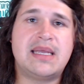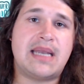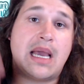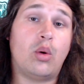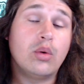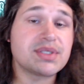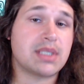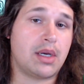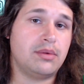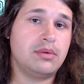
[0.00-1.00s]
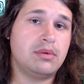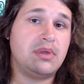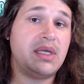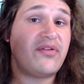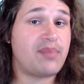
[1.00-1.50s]
Now, also,
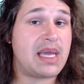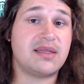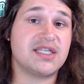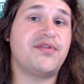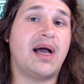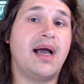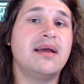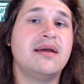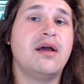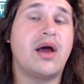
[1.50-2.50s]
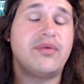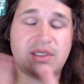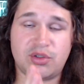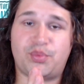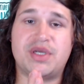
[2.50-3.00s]
if you've made it this far, I
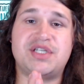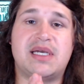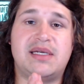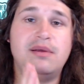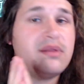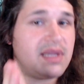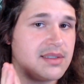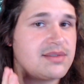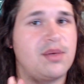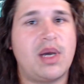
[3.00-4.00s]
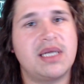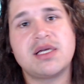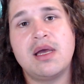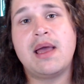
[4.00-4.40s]
really do appreciate you. Thank you so much.